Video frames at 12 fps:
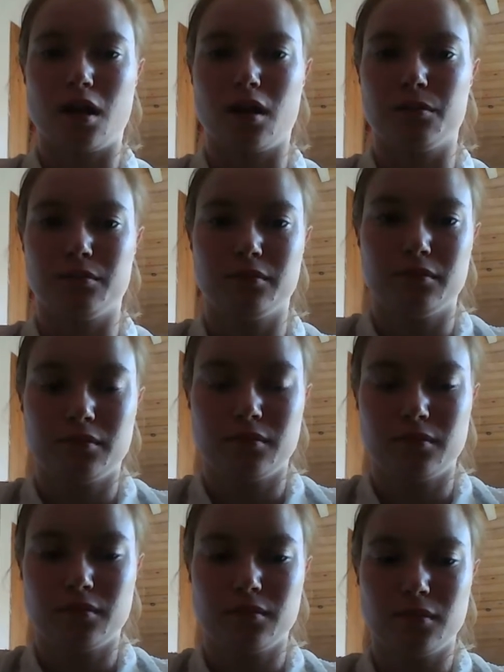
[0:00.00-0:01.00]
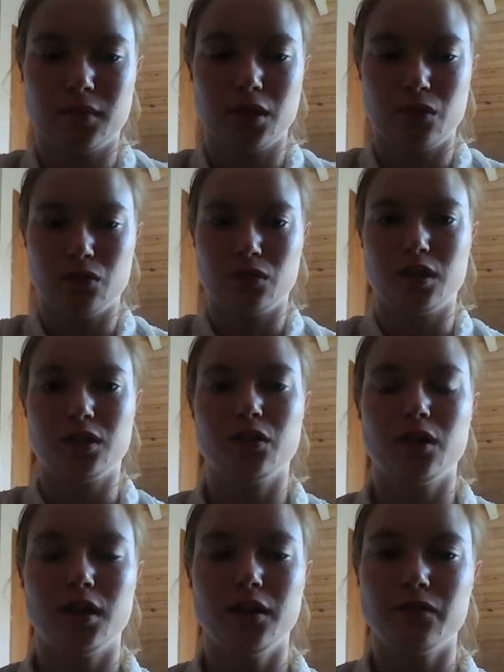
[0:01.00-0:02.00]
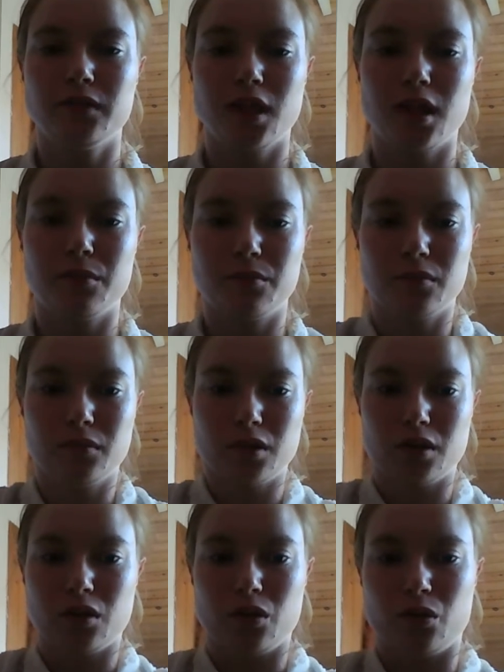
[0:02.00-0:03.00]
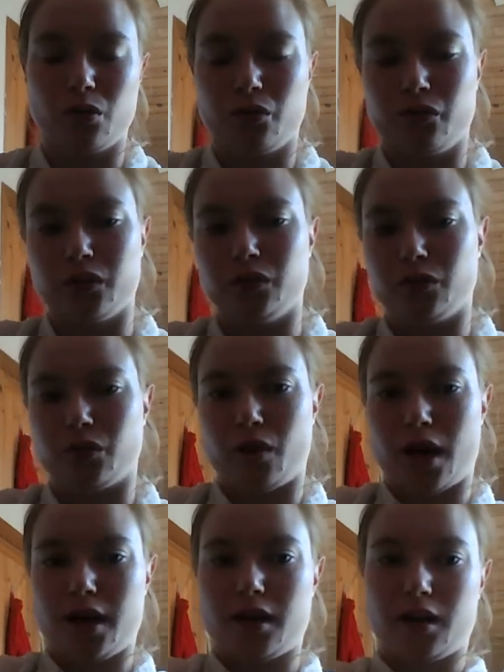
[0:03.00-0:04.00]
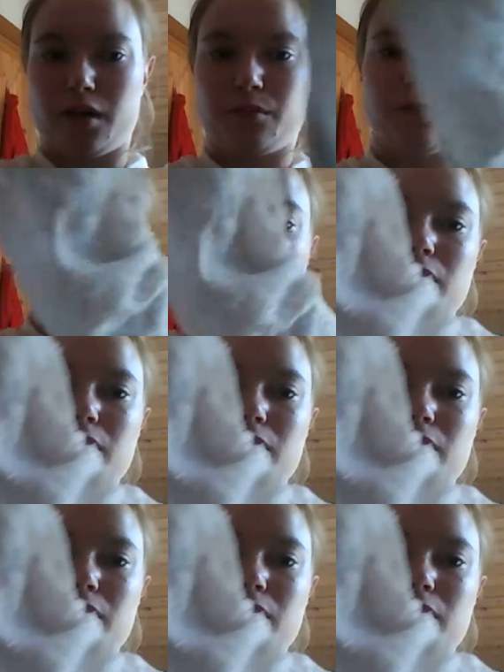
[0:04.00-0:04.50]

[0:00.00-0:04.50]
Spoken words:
arm. You take your left arm over your right arm